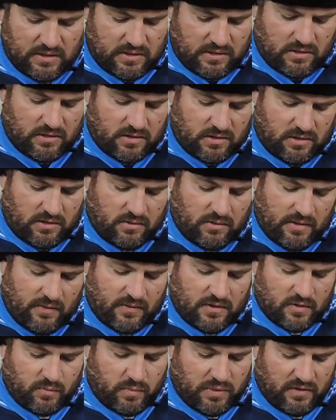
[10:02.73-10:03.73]
here is you do have
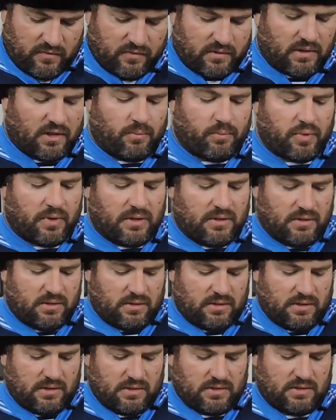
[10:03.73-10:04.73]
this beefed up, and
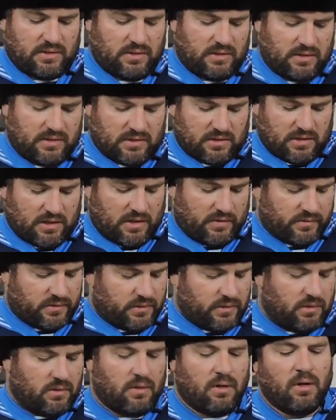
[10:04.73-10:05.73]
then this is
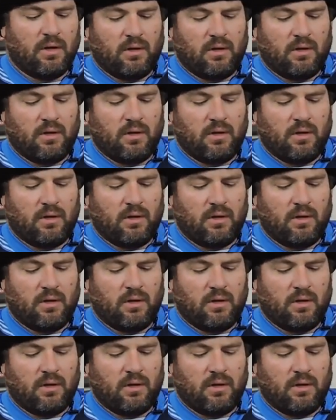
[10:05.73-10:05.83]
covered